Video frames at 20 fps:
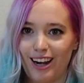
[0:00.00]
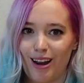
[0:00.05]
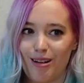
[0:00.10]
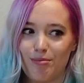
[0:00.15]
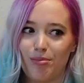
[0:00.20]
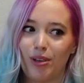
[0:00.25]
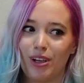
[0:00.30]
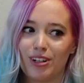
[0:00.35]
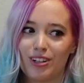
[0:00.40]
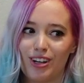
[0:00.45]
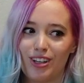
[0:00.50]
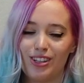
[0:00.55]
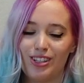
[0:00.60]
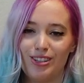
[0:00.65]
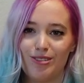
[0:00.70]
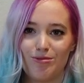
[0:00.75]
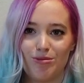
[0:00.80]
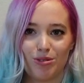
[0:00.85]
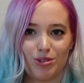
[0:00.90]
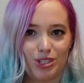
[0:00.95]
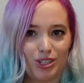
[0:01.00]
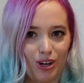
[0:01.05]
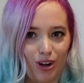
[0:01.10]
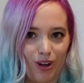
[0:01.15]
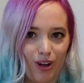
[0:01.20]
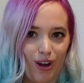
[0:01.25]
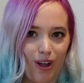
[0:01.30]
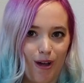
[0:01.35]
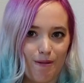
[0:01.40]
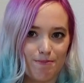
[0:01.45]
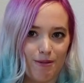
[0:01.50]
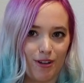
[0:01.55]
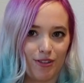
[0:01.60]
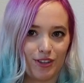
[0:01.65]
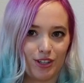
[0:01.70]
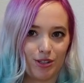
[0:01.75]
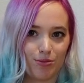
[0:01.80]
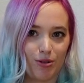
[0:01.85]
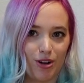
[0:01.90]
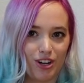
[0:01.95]
and I'm planning on starting up on
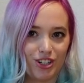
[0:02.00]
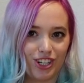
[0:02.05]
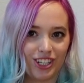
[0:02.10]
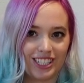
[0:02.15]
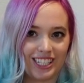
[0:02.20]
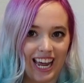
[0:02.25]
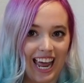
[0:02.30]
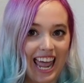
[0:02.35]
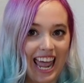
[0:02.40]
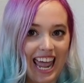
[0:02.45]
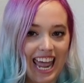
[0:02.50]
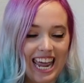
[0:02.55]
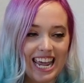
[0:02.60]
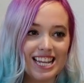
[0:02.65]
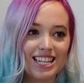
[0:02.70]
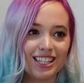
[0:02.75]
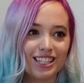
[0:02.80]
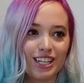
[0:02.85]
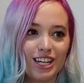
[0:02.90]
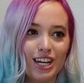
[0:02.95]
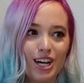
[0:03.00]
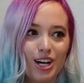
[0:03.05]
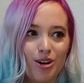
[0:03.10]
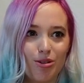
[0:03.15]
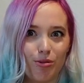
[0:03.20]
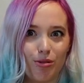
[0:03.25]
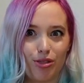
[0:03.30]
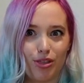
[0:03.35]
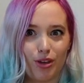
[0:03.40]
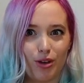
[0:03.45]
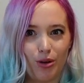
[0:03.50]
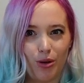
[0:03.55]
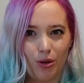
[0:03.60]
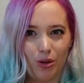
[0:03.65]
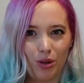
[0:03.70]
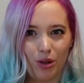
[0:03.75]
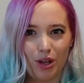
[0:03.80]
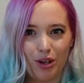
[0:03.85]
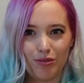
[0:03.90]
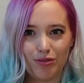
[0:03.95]
this project at 8 with the
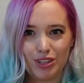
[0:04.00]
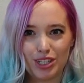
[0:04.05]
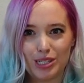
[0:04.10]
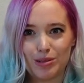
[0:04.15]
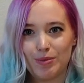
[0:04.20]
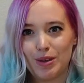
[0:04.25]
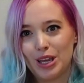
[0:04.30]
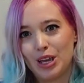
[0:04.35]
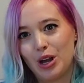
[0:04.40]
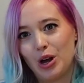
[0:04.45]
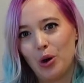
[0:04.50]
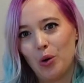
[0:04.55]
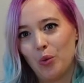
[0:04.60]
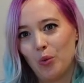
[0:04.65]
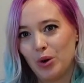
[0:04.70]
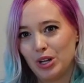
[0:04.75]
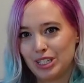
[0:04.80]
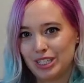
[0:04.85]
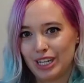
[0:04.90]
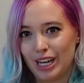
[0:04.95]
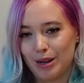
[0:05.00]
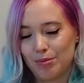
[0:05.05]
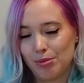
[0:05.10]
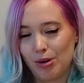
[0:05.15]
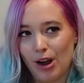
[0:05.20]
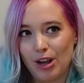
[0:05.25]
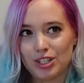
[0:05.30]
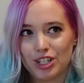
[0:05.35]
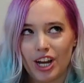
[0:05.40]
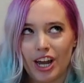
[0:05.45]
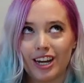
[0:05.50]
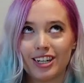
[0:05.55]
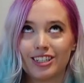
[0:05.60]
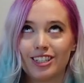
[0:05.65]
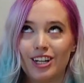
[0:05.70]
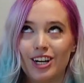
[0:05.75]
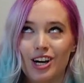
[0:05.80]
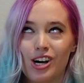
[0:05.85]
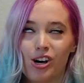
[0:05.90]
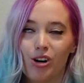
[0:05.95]
goal of this being a one day project.
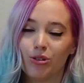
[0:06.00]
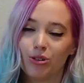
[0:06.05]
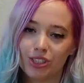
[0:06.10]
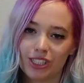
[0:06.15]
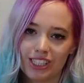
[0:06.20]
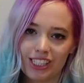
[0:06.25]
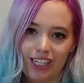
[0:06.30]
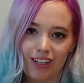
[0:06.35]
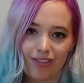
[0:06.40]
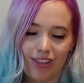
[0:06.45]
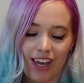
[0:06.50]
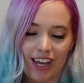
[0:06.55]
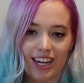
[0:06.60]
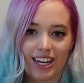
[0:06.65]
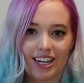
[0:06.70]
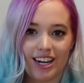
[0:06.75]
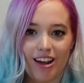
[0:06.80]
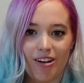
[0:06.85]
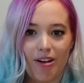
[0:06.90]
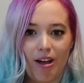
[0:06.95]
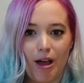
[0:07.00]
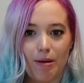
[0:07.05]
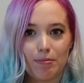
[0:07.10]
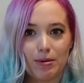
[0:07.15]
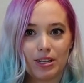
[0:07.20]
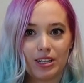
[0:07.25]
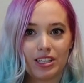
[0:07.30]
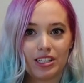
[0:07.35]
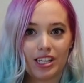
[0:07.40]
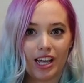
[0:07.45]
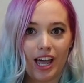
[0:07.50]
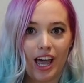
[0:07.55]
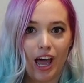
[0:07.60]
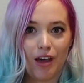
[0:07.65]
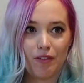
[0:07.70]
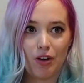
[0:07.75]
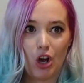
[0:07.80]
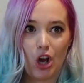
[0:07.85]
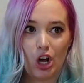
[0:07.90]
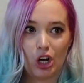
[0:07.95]
We'll see if that can now happen because I
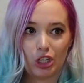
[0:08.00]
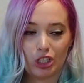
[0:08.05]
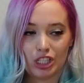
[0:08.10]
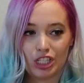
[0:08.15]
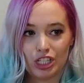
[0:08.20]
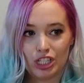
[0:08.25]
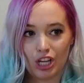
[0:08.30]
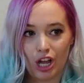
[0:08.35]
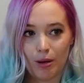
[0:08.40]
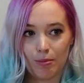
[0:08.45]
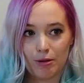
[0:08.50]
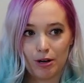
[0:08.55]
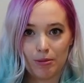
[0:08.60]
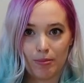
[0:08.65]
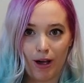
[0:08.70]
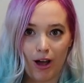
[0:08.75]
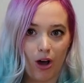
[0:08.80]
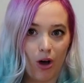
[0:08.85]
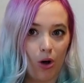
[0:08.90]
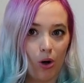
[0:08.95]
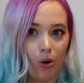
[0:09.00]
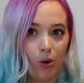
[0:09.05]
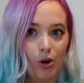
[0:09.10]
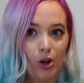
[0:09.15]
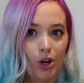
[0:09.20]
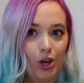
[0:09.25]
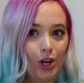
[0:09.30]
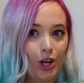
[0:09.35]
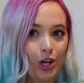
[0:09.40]
have a hard stop at about